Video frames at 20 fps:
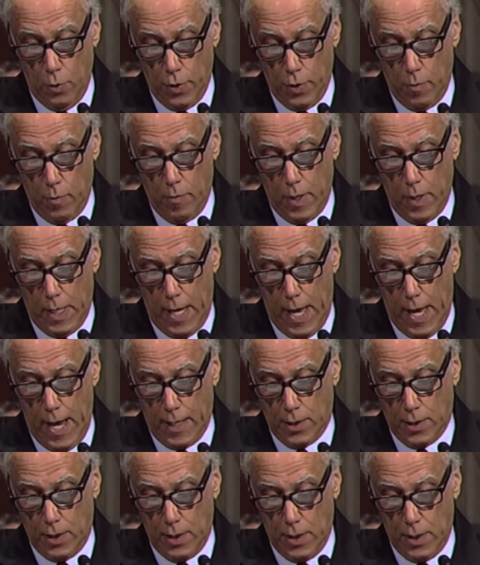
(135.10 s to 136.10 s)
Rules were
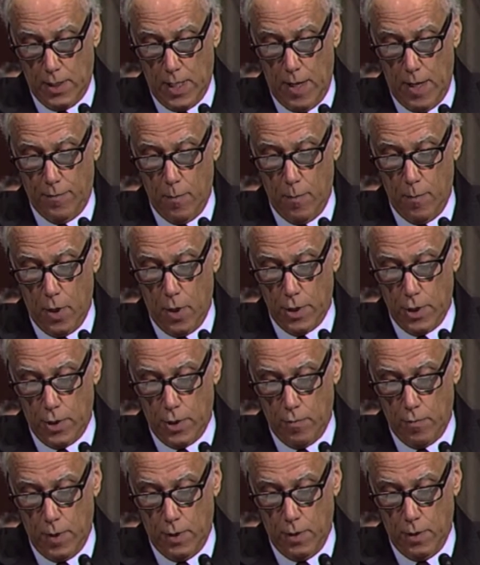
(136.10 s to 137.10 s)
relaxed, safety
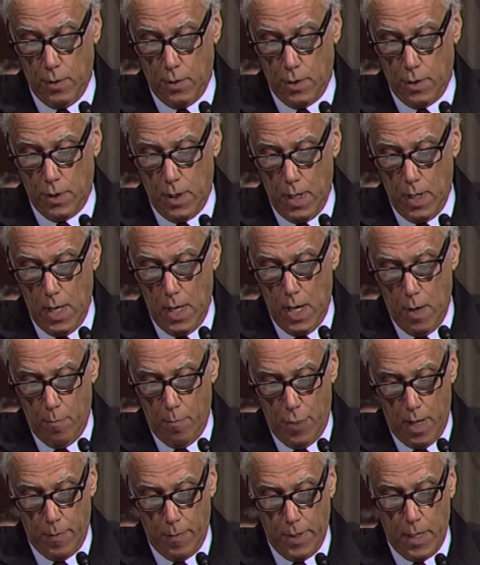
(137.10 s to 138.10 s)
margins reduced,
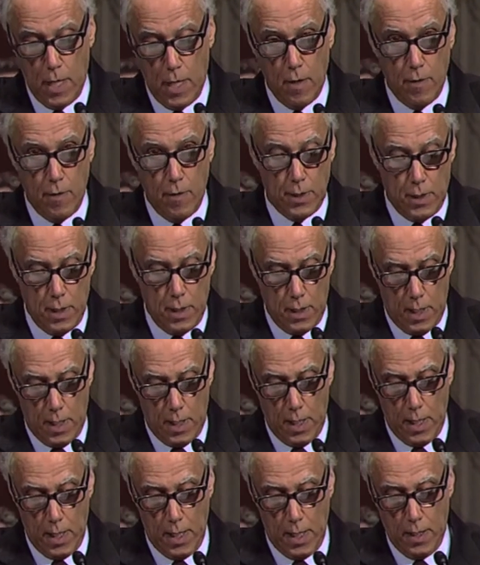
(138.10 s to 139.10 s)
public hearings
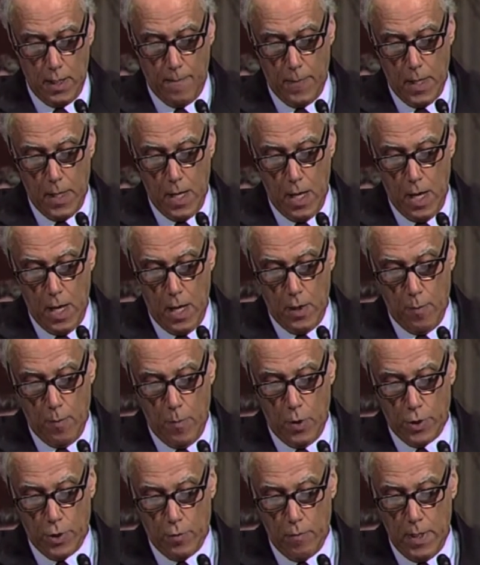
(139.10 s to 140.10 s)
denied.
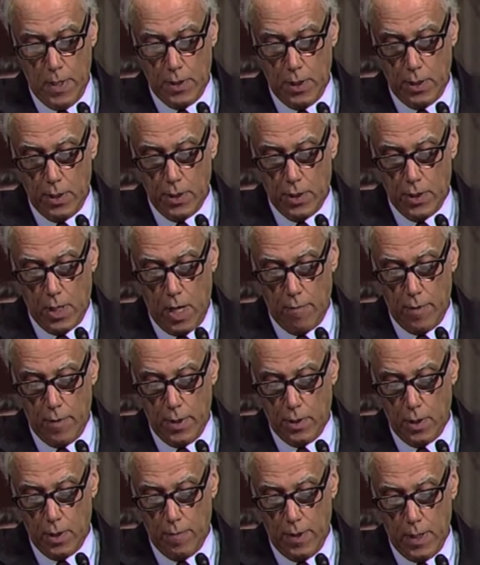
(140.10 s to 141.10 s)
The most recent
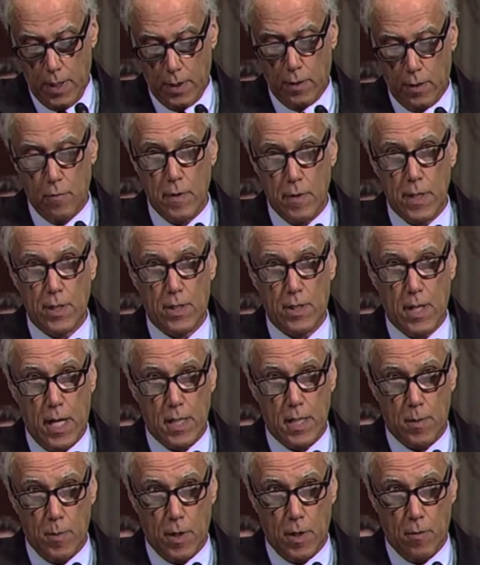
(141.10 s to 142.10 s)
discoveries of increased
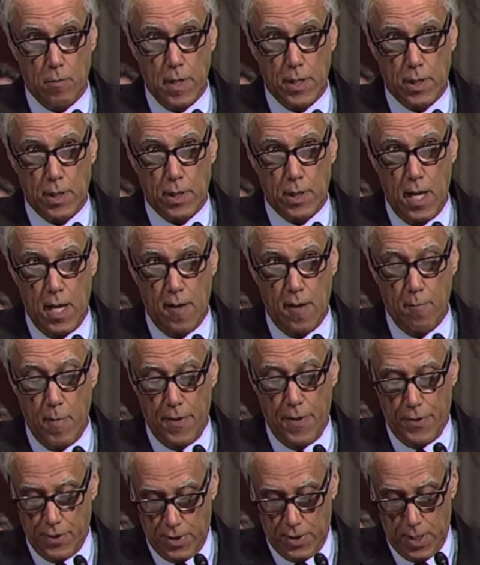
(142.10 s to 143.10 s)
seismic risk
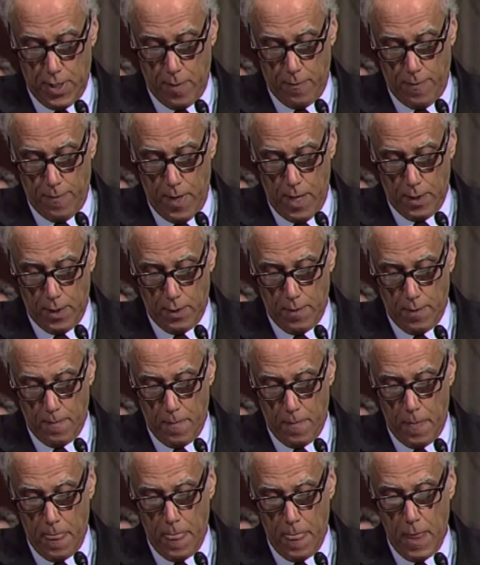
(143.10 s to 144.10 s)
have met the same
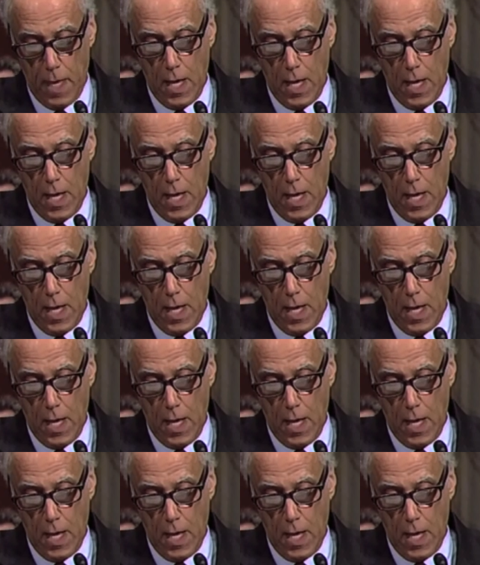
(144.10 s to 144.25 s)
fate.